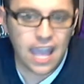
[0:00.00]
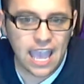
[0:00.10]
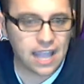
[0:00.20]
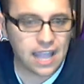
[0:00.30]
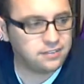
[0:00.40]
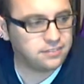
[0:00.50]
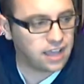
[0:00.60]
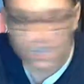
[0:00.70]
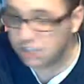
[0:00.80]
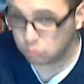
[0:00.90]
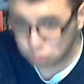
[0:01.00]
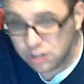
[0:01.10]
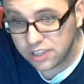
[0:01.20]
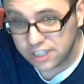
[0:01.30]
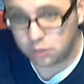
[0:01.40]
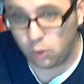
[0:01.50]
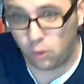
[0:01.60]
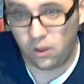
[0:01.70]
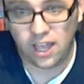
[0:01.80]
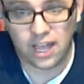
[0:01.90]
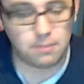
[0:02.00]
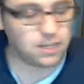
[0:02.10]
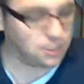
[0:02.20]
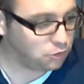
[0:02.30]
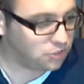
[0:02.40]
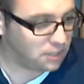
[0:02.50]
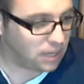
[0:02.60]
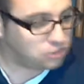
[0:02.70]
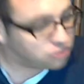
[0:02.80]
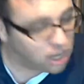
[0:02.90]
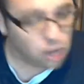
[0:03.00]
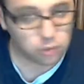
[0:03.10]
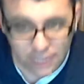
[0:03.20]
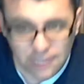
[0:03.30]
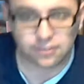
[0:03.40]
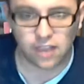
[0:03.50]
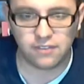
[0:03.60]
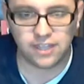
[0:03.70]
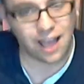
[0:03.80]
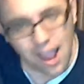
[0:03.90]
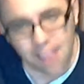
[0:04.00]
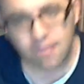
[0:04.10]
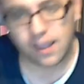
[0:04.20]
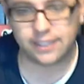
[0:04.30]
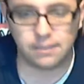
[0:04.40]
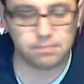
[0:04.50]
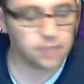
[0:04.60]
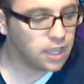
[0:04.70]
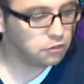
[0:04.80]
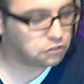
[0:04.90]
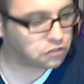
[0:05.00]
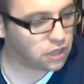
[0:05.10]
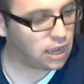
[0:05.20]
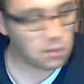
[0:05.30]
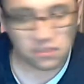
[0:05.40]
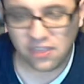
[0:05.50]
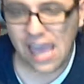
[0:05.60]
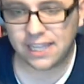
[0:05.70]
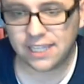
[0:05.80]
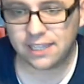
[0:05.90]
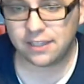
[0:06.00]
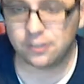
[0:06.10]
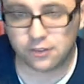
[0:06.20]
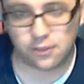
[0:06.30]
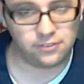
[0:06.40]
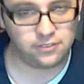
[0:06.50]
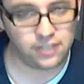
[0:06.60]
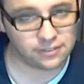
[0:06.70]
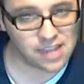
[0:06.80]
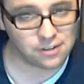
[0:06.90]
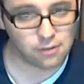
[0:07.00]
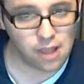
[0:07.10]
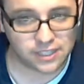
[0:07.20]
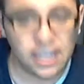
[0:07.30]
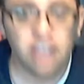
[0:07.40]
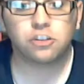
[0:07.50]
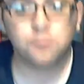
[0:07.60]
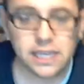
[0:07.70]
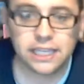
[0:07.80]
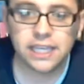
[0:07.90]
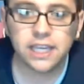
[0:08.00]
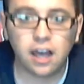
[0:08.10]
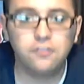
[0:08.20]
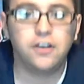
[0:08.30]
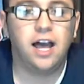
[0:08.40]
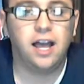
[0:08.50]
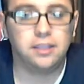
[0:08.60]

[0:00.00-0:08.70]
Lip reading: and it's really cool. I'm going to use it in my show. Kids love it. I like it. So that is Zigzag Rocky. Speaking of